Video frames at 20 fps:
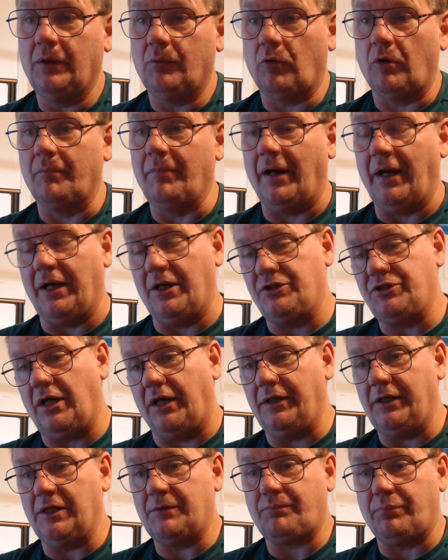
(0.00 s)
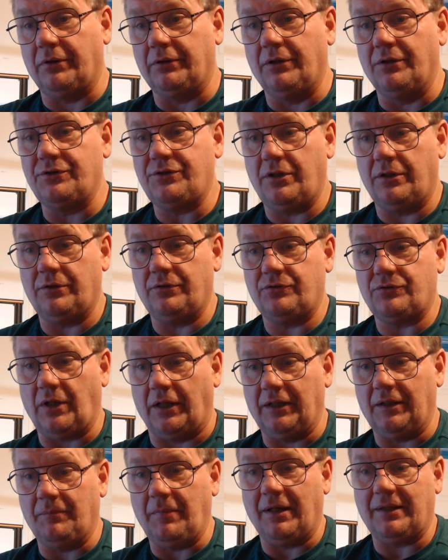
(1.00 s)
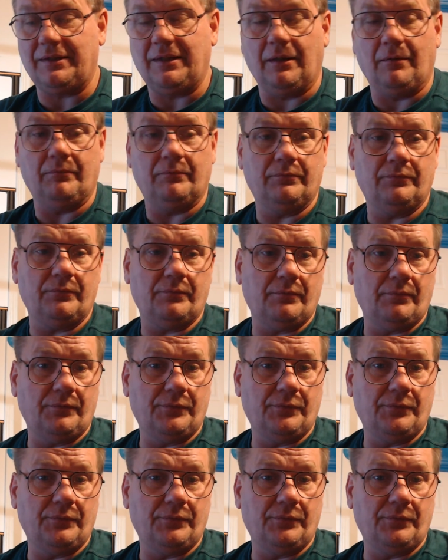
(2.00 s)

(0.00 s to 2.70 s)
We're buying Chinese printers and trying to make them